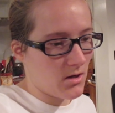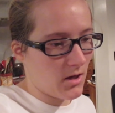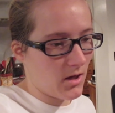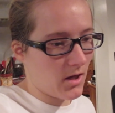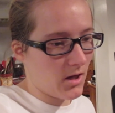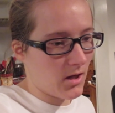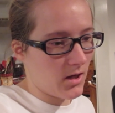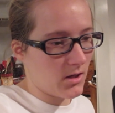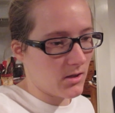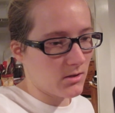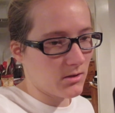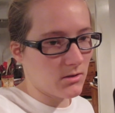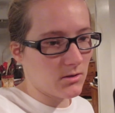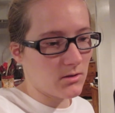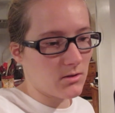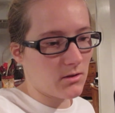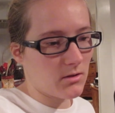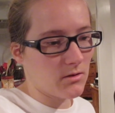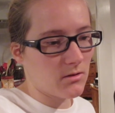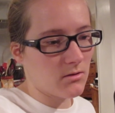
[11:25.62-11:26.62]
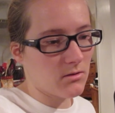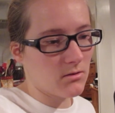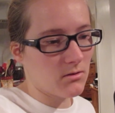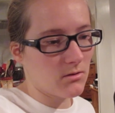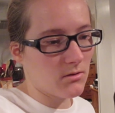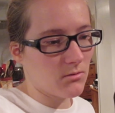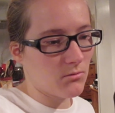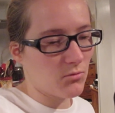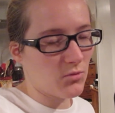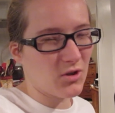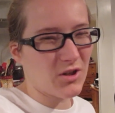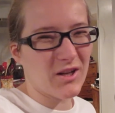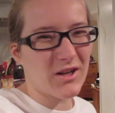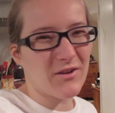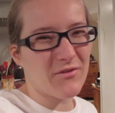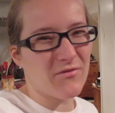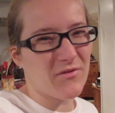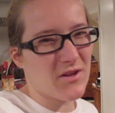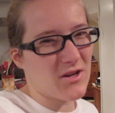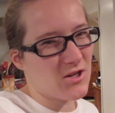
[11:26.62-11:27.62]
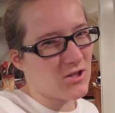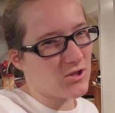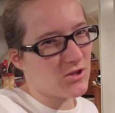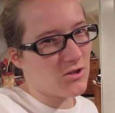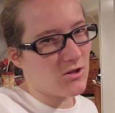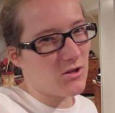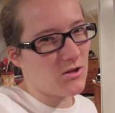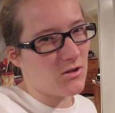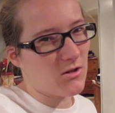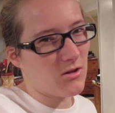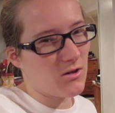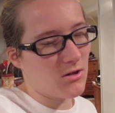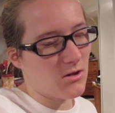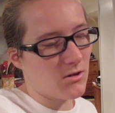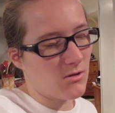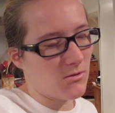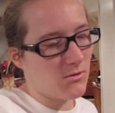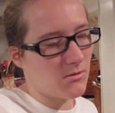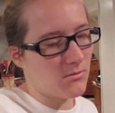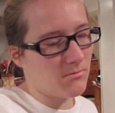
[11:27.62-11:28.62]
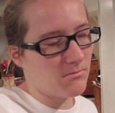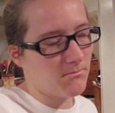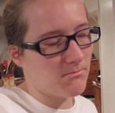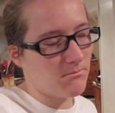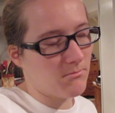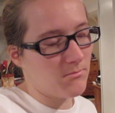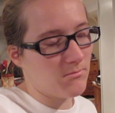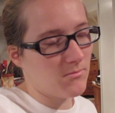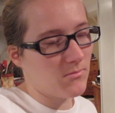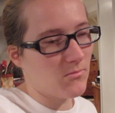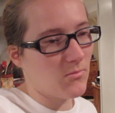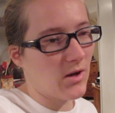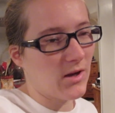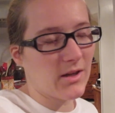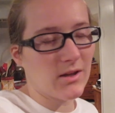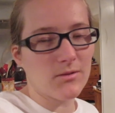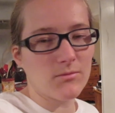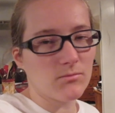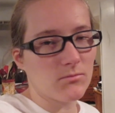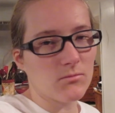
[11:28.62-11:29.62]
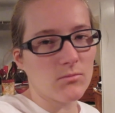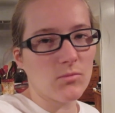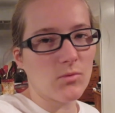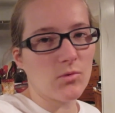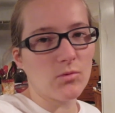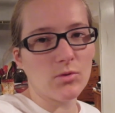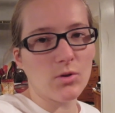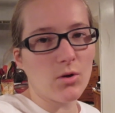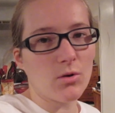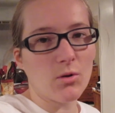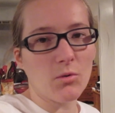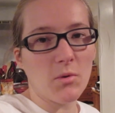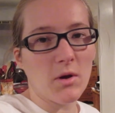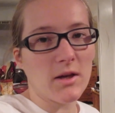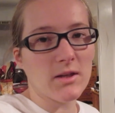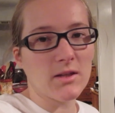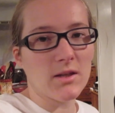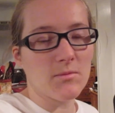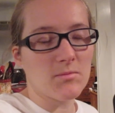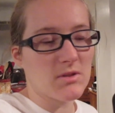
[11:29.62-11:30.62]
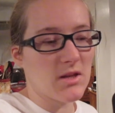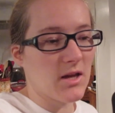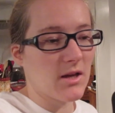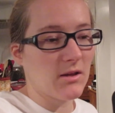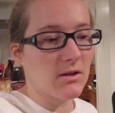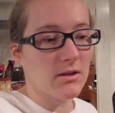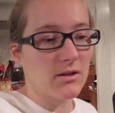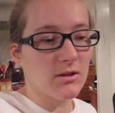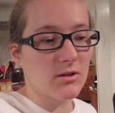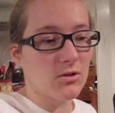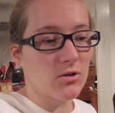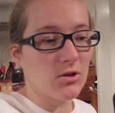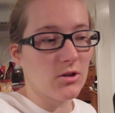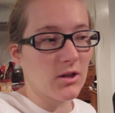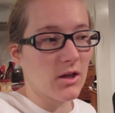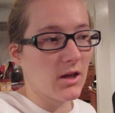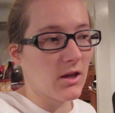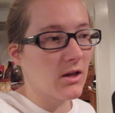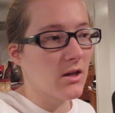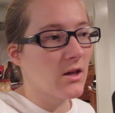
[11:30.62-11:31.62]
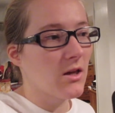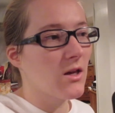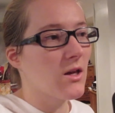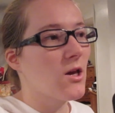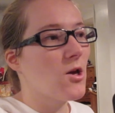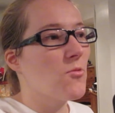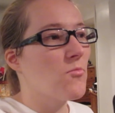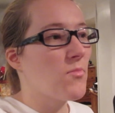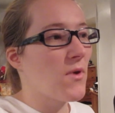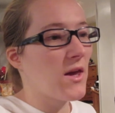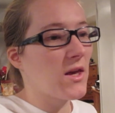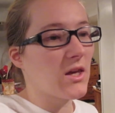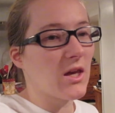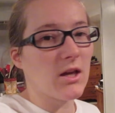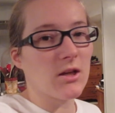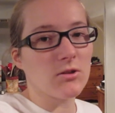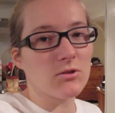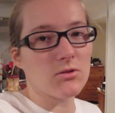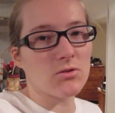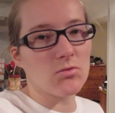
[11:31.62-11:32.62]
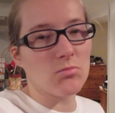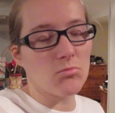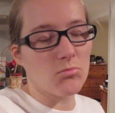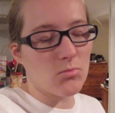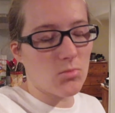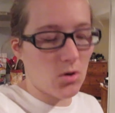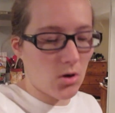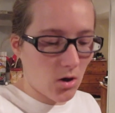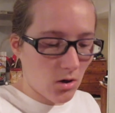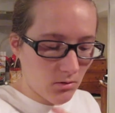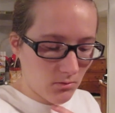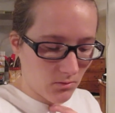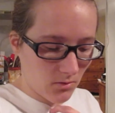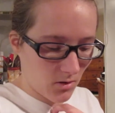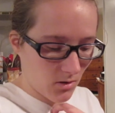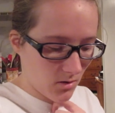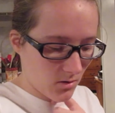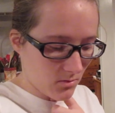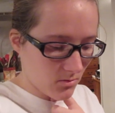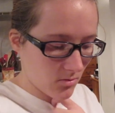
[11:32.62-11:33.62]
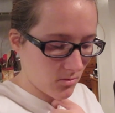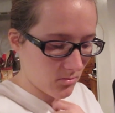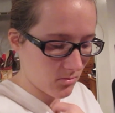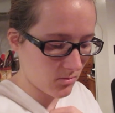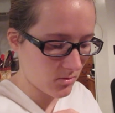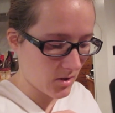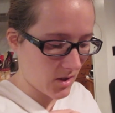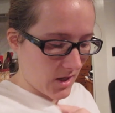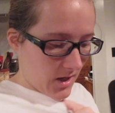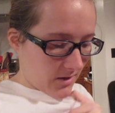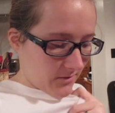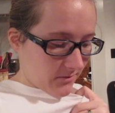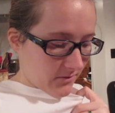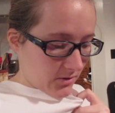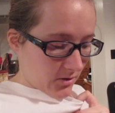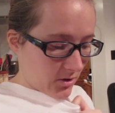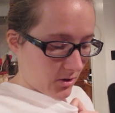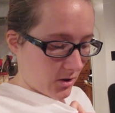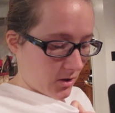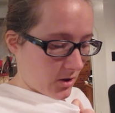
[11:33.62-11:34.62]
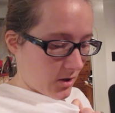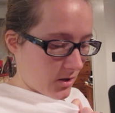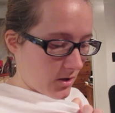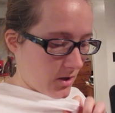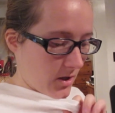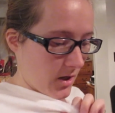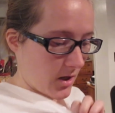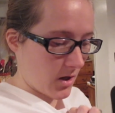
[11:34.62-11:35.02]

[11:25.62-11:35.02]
and we're gonna finish co- or don't know why baking. I keep saying cooking, baking tomorrow after